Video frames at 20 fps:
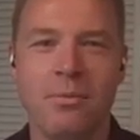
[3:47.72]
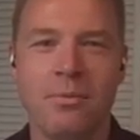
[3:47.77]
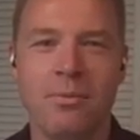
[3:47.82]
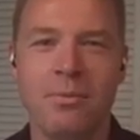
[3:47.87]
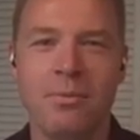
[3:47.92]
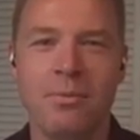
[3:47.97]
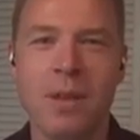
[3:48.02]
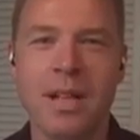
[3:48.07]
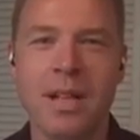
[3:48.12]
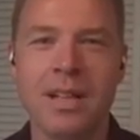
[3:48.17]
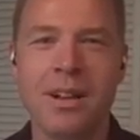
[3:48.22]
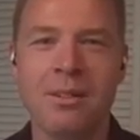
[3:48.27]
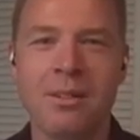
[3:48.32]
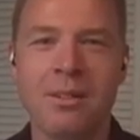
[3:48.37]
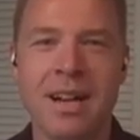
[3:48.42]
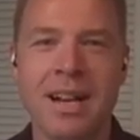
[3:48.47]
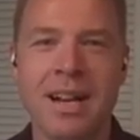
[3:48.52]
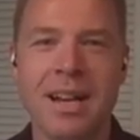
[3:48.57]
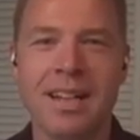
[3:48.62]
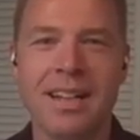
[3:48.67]
Well, all
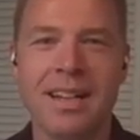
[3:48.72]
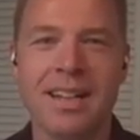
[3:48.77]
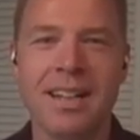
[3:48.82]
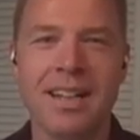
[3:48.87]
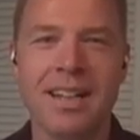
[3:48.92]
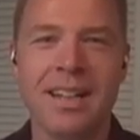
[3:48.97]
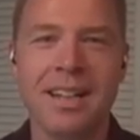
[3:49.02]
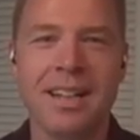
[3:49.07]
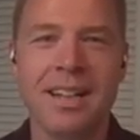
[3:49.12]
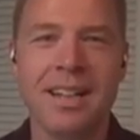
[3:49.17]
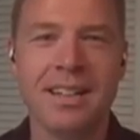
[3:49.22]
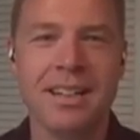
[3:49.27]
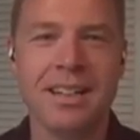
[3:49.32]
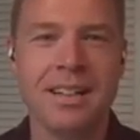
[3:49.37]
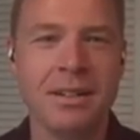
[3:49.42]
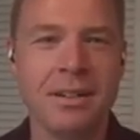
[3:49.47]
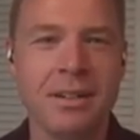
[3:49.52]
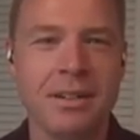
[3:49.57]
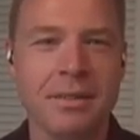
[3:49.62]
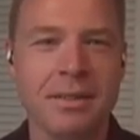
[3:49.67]
right.
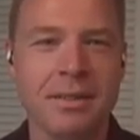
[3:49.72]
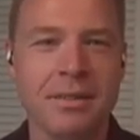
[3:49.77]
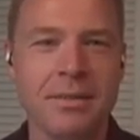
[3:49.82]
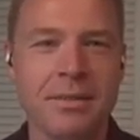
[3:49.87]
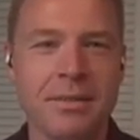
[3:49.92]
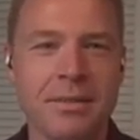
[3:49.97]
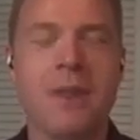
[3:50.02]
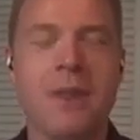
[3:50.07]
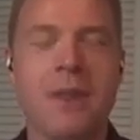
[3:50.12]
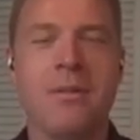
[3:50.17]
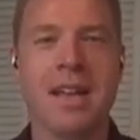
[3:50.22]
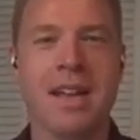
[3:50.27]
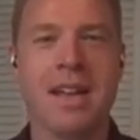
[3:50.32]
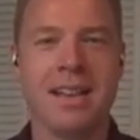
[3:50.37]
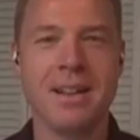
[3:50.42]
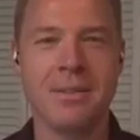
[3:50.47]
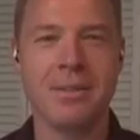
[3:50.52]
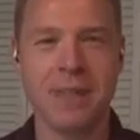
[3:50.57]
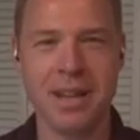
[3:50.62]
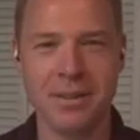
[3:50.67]
Okay,
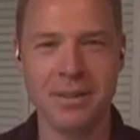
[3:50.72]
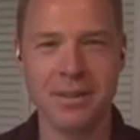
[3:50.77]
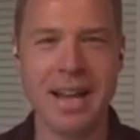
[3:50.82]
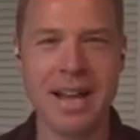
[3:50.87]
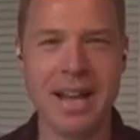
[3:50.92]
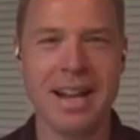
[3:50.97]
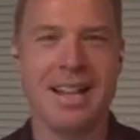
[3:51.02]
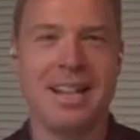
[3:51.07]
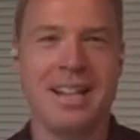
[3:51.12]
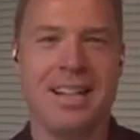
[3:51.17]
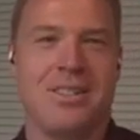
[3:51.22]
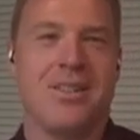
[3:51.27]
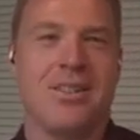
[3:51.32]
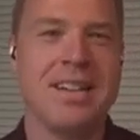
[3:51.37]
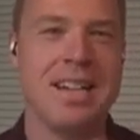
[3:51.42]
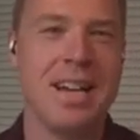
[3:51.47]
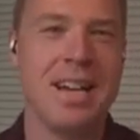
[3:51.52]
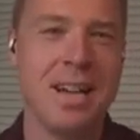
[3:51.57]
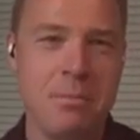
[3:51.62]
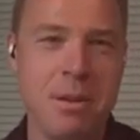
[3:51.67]
there we go. And I tried
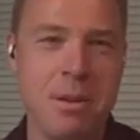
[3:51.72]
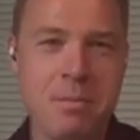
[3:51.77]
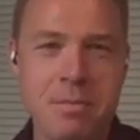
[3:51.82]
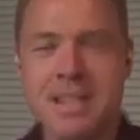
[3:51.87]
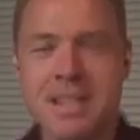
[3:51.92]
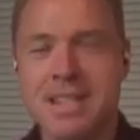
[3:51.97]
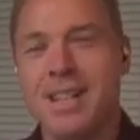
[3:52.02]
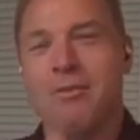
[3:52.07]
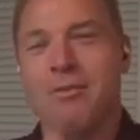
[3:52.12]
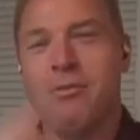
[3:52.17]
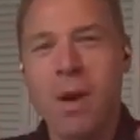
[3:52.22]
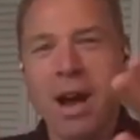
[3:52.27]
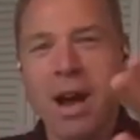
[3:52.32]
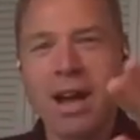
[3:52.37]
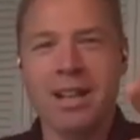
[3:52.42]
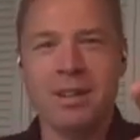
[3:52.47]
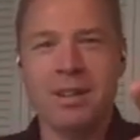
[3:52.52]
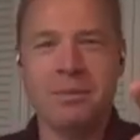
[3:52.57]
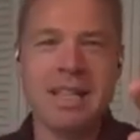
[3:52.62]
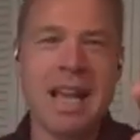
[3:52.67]
to unmute myself
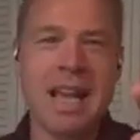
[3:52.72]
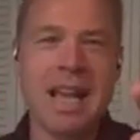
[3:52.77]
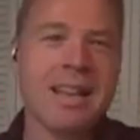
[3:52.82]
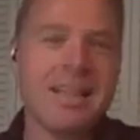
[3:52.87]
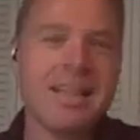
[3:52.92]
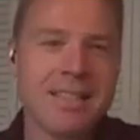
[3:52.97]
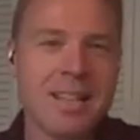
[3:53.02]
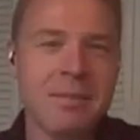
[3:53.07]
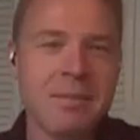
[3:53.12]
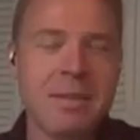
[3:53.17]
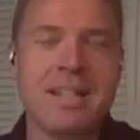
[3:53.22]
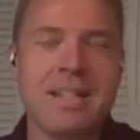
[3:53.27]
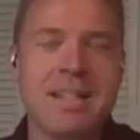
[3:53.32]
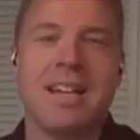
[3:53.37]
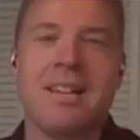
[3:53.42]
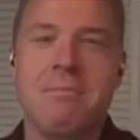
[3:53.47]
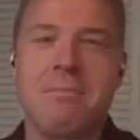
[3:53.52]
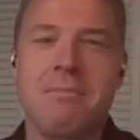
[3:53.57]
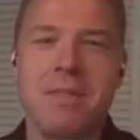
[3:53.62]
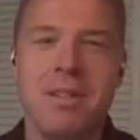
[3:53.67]
while it was asking me to
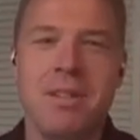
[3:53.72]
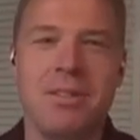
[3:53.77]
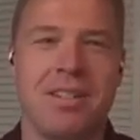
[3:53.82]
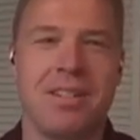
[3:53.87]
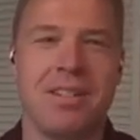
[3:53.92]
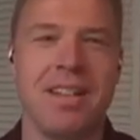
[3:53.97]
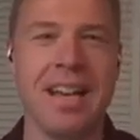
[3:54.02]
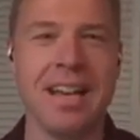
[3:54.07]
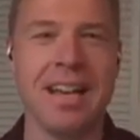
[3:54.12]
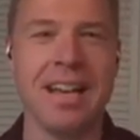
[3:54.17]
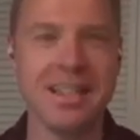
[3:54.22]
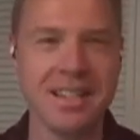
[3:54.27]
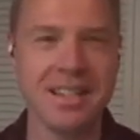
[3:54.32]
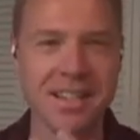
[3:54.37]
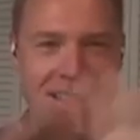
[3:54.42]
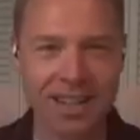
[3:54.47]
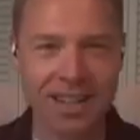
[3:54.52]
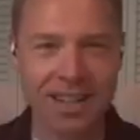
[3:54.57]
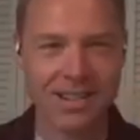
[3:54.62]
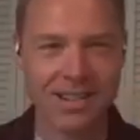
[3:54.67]
unmute, and
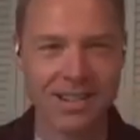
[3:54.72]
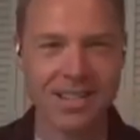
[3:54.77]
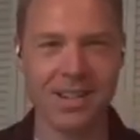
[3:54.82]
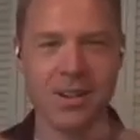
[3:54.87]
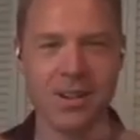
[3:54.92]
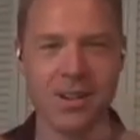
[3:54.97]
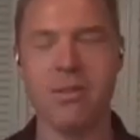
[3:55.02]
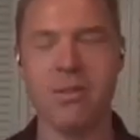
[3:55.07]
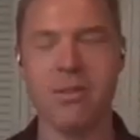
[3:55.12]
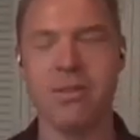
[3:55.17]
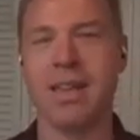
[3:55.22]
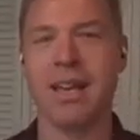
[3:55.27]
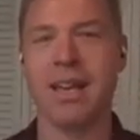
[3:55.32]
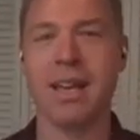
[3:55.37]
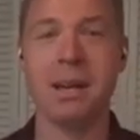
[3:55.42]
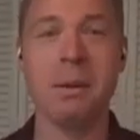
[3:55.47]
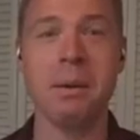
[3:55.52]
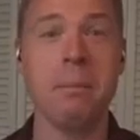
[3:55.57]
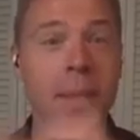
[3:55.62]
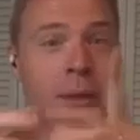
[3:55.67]
it was a whole
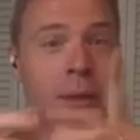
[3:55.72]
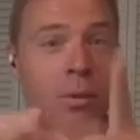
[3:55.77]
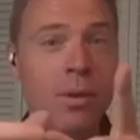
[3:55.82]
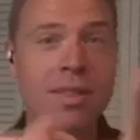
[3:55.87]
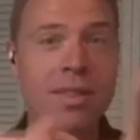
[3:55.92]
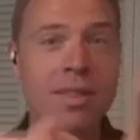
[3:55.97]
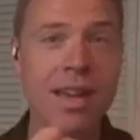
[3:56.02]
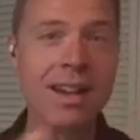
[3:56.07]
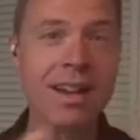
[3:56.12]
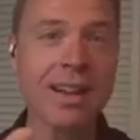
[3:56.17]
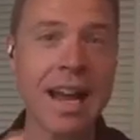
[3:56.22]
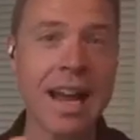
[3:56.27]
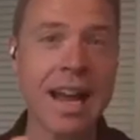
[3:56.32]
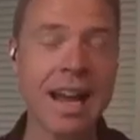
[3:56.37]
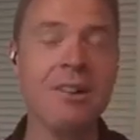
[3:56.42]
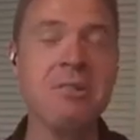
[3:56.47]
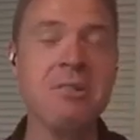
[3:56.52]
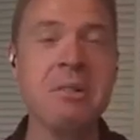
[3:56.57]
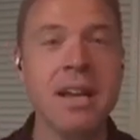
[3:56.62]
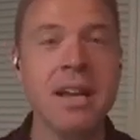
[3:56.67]
thing. But we're there
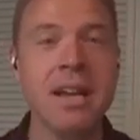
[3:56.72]
now.